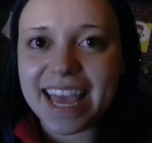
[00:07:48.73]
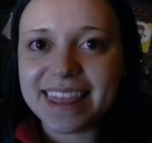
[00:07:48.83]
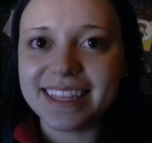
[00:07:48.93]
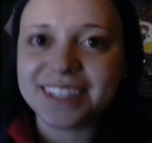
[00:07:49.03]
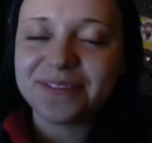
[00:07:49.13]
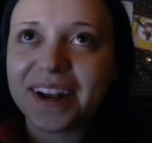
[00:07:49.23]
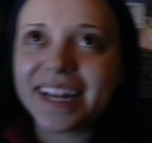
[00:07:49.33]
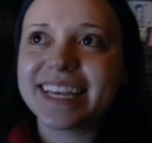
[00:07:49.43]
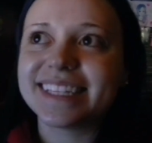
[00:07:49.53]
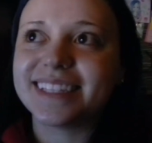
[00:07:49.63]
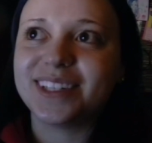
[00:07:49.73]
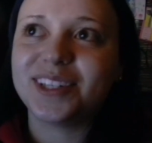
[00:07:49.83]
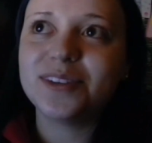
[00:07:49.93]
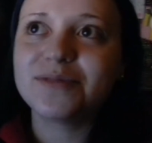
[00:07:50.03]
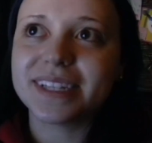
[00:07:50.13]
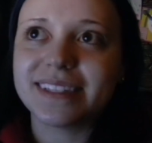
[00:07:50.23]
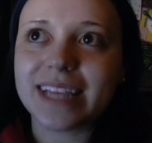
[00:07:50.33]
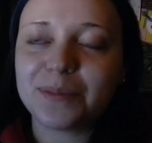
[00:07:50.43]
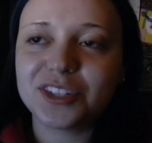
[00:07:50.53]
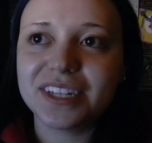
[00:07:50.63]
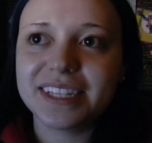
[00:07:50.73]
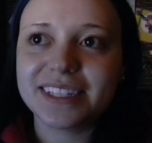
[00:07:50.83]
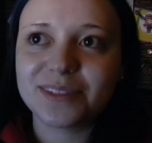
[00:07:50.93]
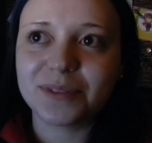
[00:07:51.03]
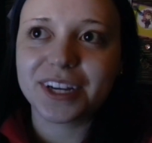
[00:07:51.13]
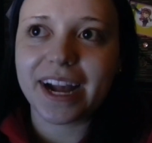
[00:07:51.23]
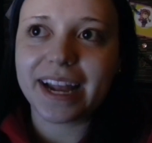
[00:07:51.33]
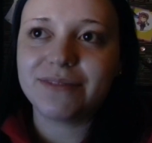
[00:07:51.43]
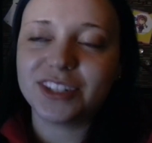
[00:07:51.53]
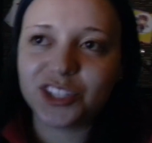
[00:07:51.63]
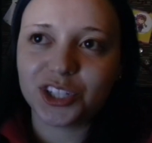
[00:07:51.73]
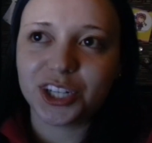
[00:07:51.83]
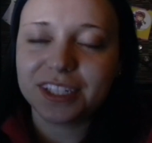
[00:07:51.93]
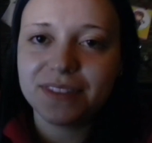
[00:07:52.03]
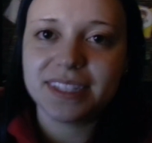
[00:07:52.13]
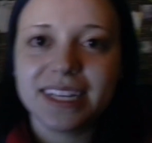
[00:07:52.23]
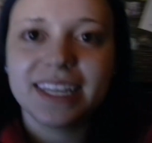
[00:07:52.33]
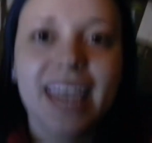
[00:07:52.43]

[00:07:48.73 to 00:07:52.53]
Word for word: And it's funny because the two receptionists were kind of in charge of this thing.